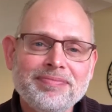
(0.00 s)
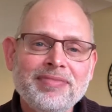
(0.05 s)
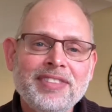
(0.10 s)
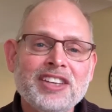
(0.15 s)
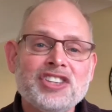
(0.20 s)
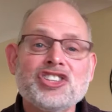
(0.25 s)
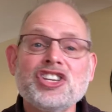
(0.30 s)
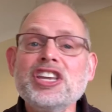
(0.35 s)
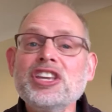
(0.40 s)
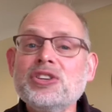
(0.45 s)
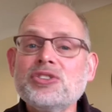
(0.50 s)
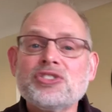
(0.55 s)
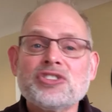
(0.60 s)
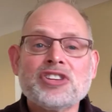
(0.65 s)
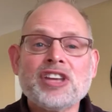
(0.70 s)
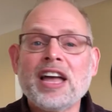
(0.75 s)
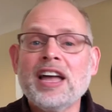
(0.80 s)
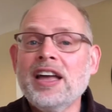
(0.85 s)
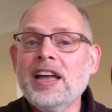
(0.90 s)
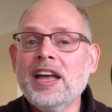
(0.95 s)
She used
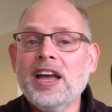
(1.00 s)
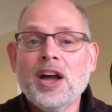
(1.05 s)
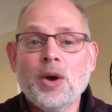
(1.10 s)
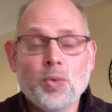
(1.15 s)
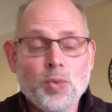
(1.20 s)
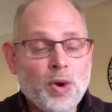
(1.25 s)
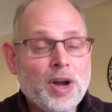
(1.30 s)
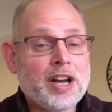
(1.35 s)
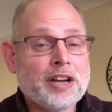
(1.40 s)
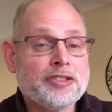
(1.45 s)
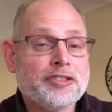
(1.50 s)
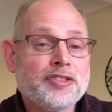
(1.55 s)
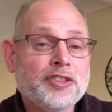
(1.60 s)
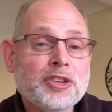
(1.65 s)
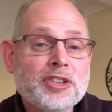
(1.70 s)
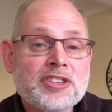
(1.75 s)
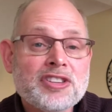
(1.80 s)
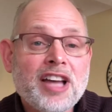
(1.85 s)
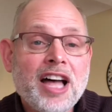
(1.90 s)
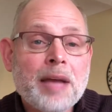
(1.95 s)
to work
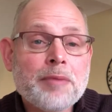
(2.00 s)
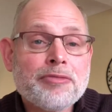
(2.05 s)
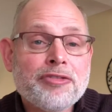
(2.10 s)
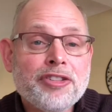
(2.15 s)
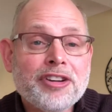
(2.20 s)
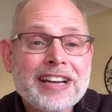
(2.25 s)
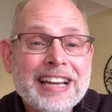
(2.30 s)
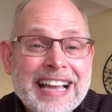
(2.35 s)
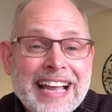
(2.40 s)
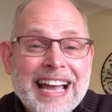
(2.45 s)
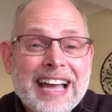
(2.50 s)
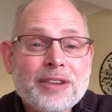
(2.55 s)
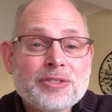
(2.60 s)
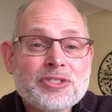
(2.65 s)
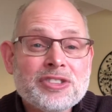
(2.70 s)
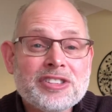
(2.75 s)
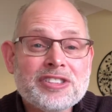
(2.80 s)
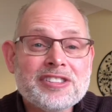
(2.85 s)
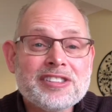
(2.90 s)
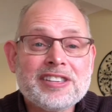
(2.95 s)
full-time for an
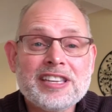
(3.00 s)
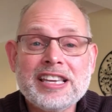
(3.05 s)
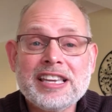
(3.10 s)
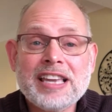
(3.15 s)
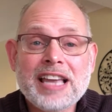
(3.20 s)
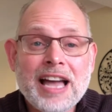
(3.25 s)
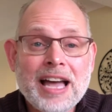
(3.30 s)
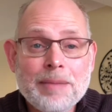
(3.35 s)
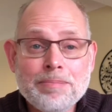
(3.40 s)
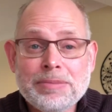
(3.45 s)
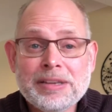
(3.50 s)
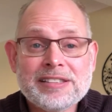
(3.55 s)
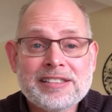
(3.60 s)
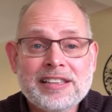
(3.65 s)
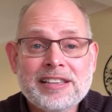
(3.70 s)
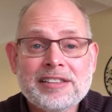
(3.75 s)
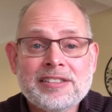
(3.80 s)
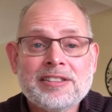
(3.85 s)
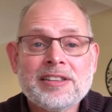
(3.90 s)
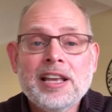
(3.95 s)
accountancy
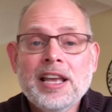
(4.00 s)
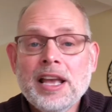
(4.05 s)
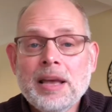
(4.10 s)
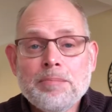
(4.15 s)
business,